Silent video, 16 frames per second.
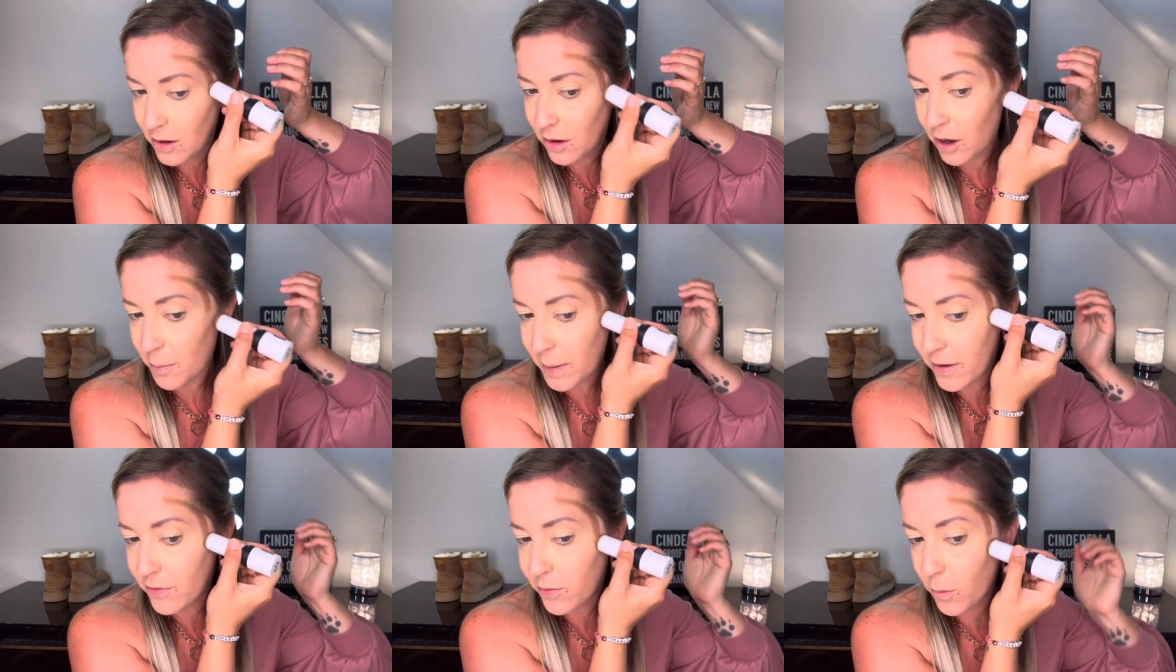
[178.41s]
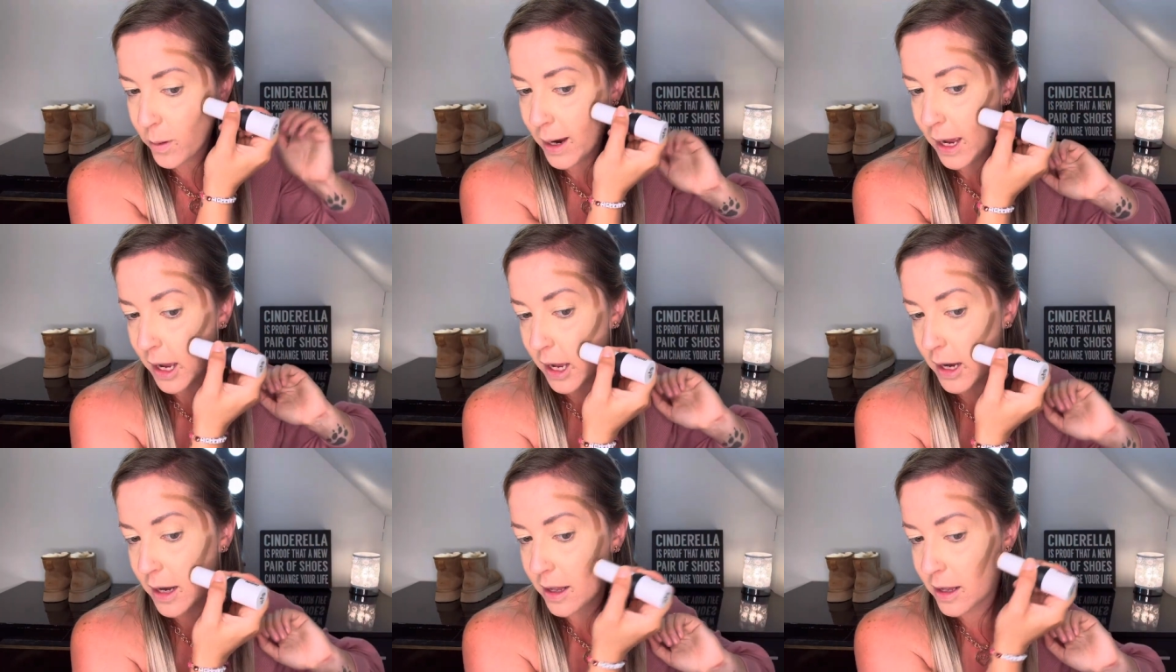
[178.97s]
On my
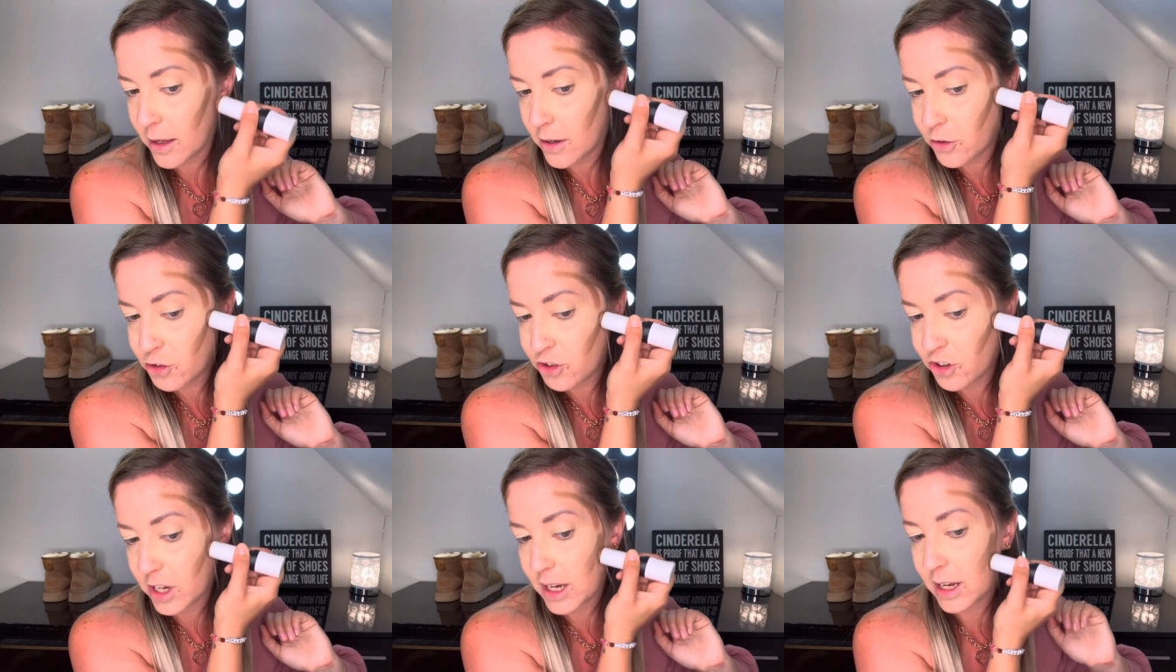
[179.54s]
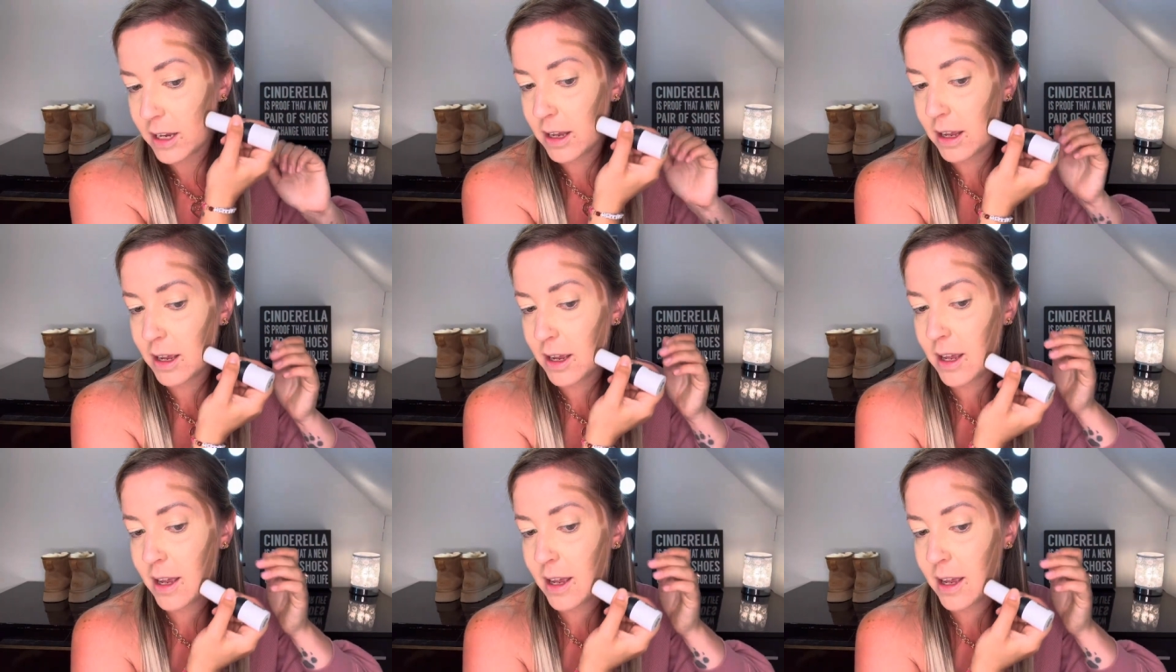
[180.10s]
forehead, cheek,